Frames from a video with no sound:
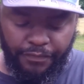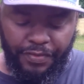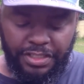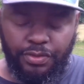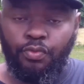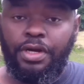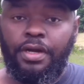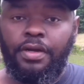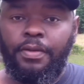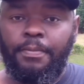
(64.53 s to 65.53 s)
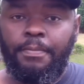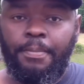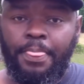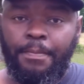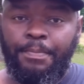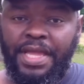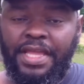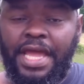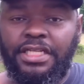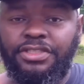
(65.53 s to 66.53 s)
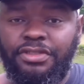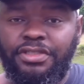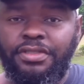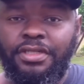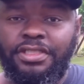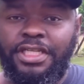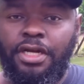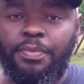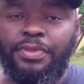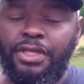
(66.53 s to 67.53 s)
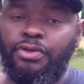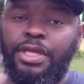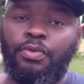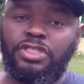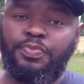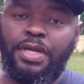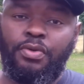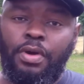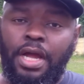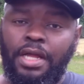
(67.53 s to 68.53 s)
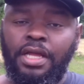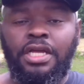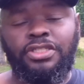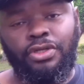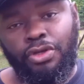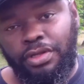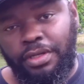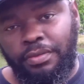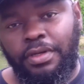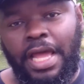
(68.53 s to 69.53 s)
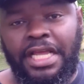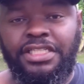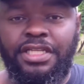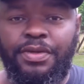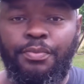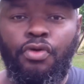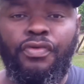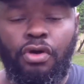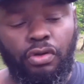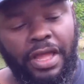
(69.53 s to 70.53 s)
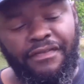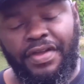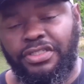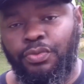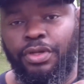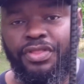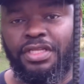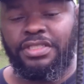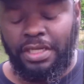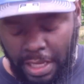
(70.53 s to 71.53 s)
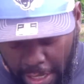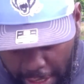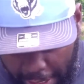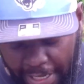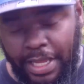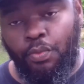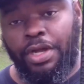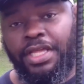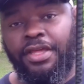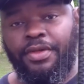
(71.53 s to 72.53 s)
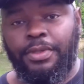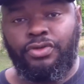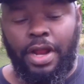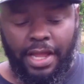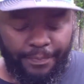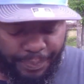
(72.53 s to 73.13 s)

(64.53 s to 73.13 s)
fishing with a bait caster setup than you can with a spinning rod. So you can actually move a whole lot faster with these. And I can't wait to give them a try.